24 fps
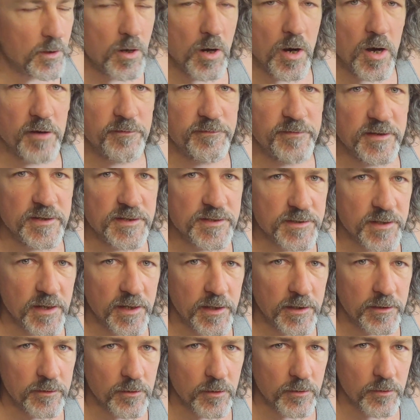coffee
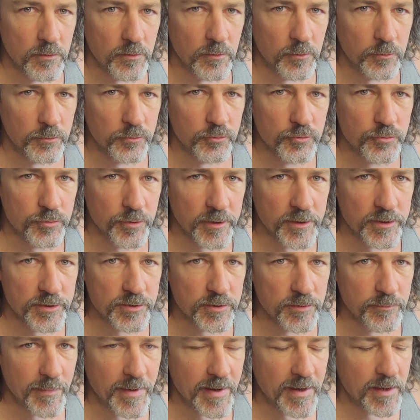stain on an old
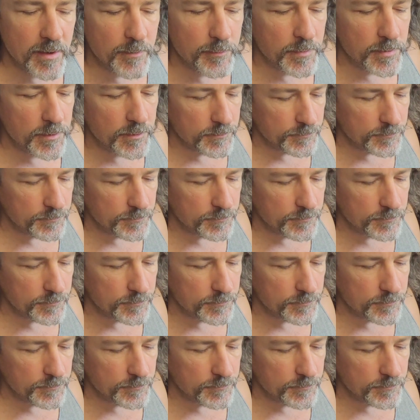treasure map.